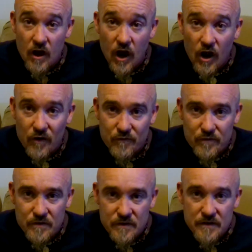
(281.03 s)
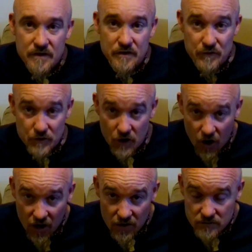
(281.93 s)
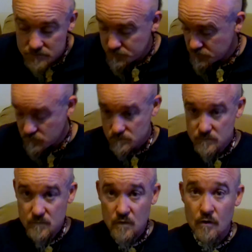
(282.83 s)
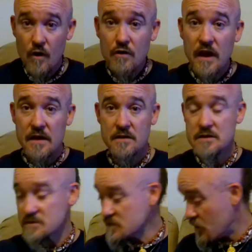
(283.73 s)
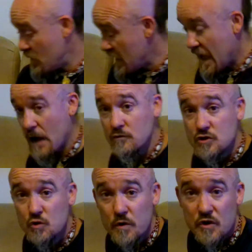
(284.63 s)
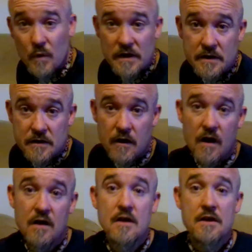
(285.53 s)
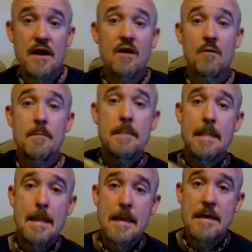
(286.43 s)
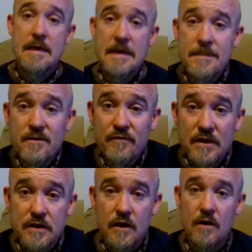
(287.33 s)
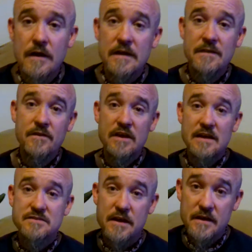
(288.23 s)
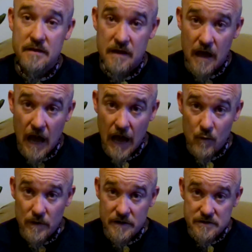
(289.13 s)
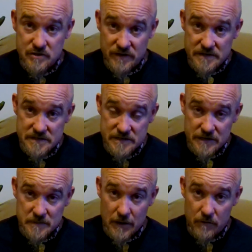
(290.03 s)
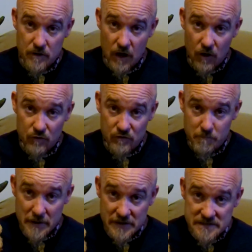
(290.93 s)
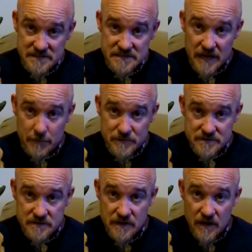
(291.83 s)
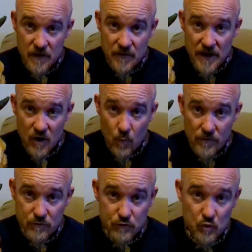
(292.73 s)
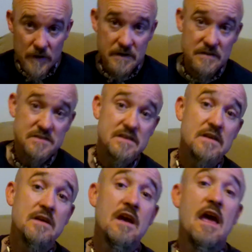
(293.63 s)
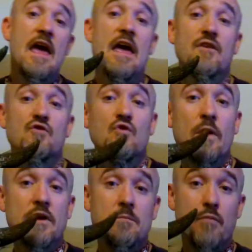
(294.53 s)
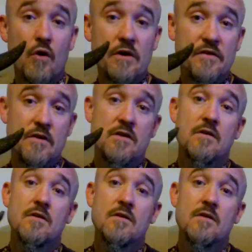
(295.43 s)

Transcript: of the Ka. Okay, so how do we awaken a Ka? Now, in the video, in the essay, I went into great detail about all the many steps that I went through to awaken Boris here.